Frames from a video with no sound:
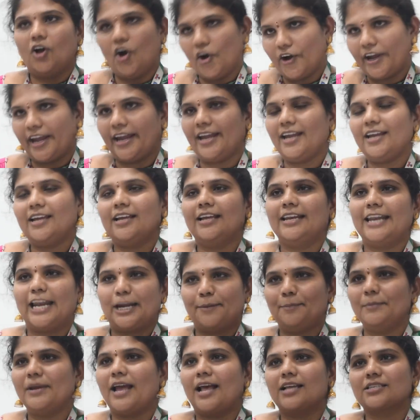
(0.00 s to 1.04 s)
Okay,
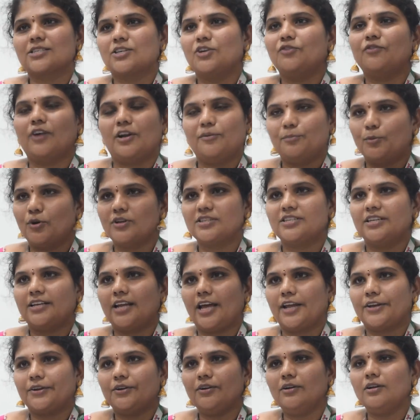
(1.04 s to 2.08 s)
let me ask you one more
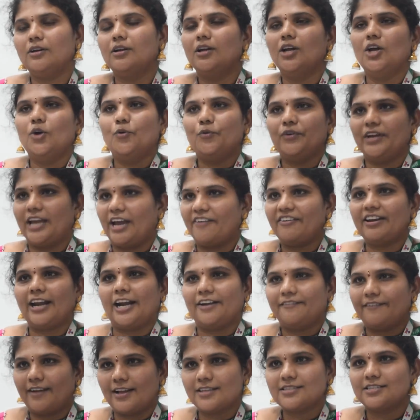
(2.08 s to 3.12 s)
scenario. We have an
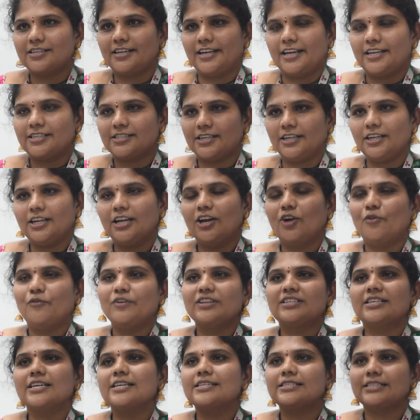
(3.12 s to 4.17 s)
advanced agent
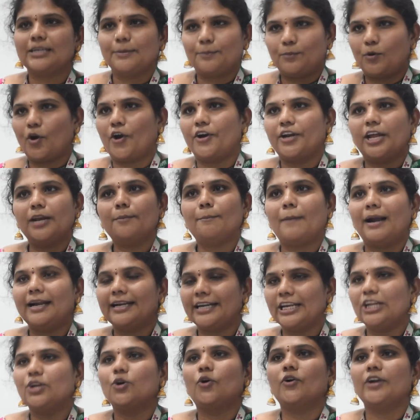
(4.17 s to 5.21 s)
which is deployed on
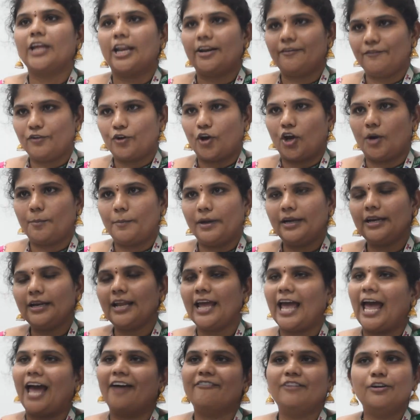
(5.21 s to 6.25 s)
multi-node environment
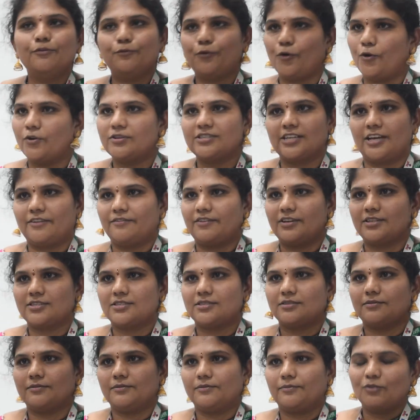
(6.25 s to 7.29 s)
having 4 servers.
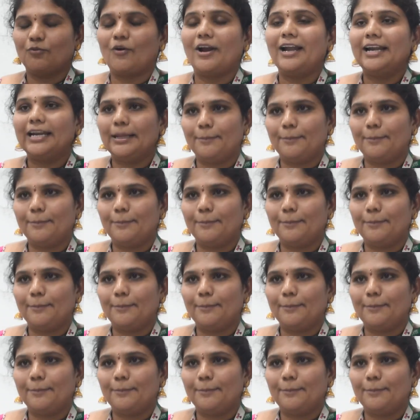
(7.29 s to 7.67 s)
While